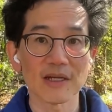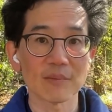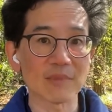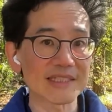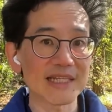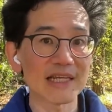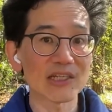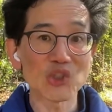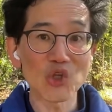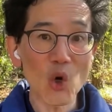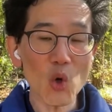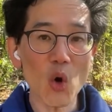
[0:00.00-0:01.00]
but take
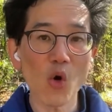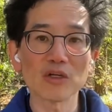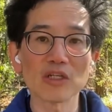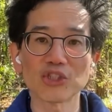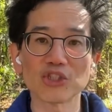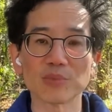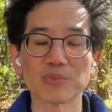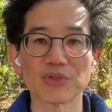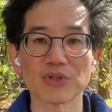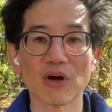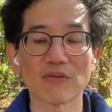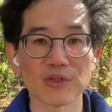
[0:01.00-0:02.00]
no ownership
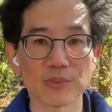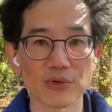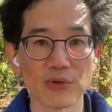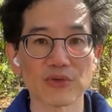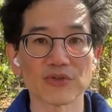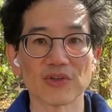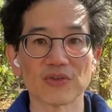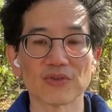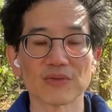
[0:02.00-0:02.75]
of the process.